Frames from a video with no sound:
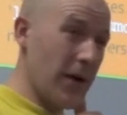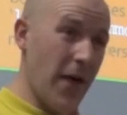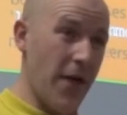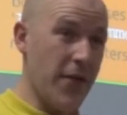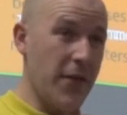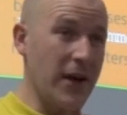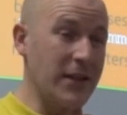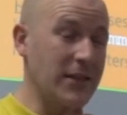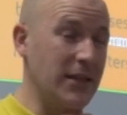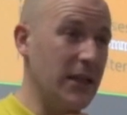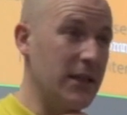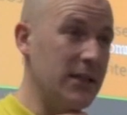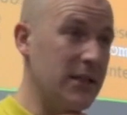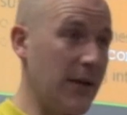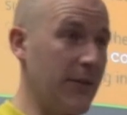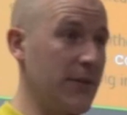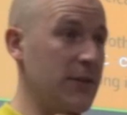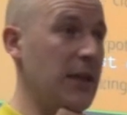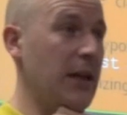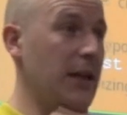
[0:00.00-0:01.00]
why they're 13 and
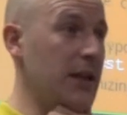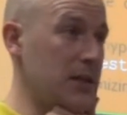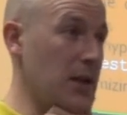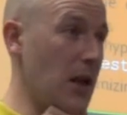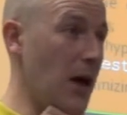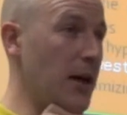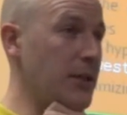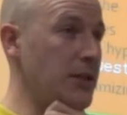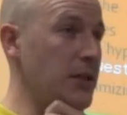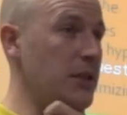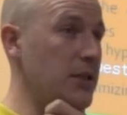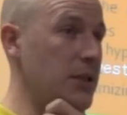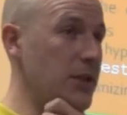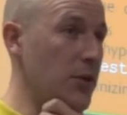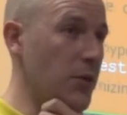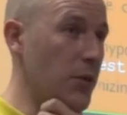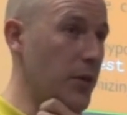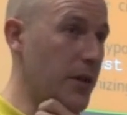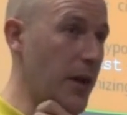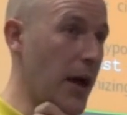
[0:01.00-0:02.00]
17 is largely to
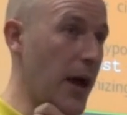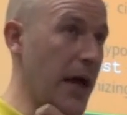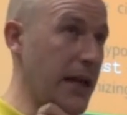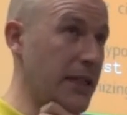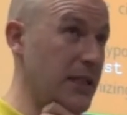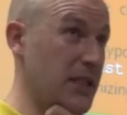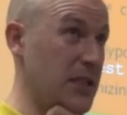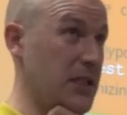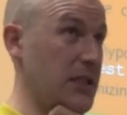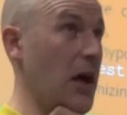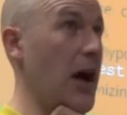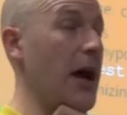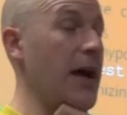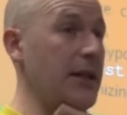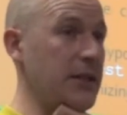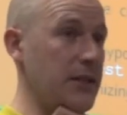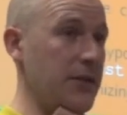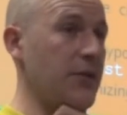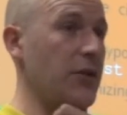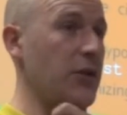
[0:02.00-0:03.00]
do with their
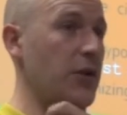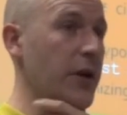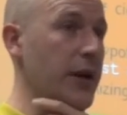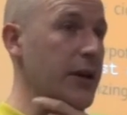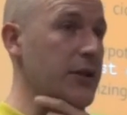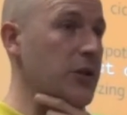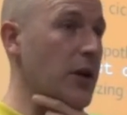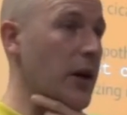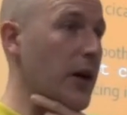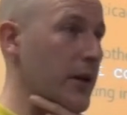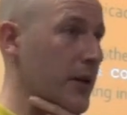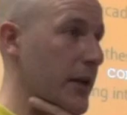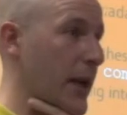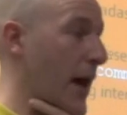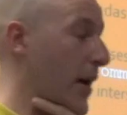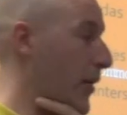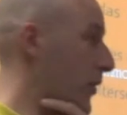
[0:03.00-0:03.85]
size of the creature and